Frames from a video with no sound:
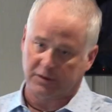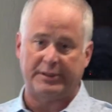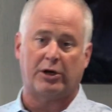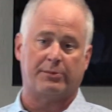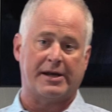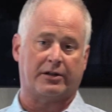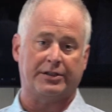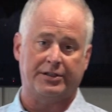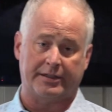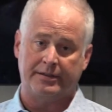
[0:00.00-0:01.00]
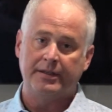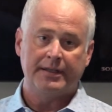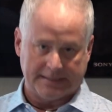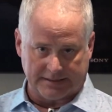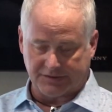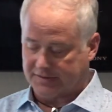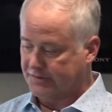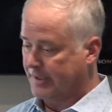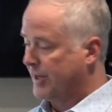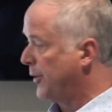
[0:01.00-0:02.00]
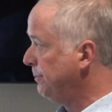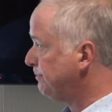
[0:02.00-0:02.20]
going to be automatically done unless they say no.